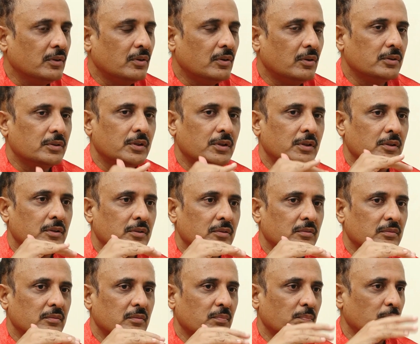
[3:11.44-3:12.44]
on the
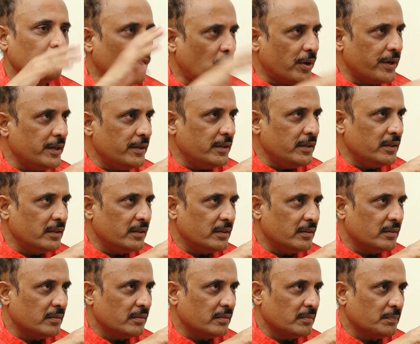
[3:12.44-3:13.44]
body
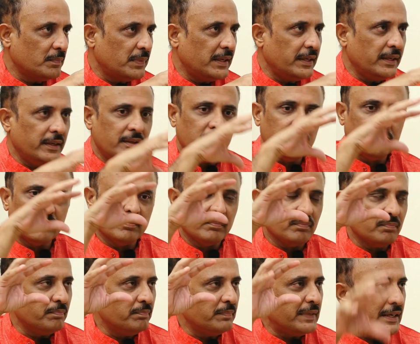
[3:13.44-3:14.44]
plane,
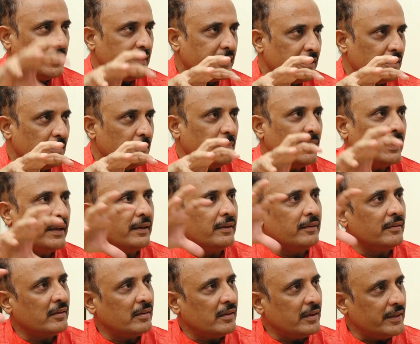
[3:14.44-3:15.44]
mental
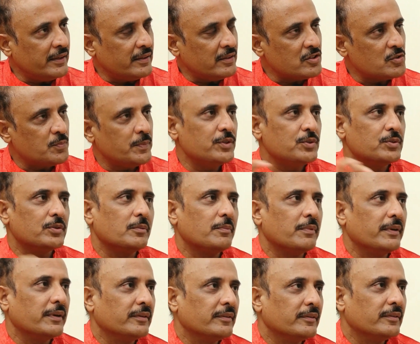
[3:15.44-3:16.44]
plane and the spiritual
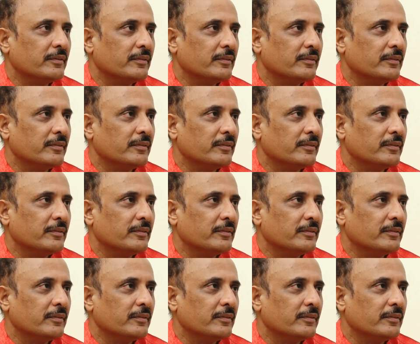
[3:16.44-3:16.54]
plane?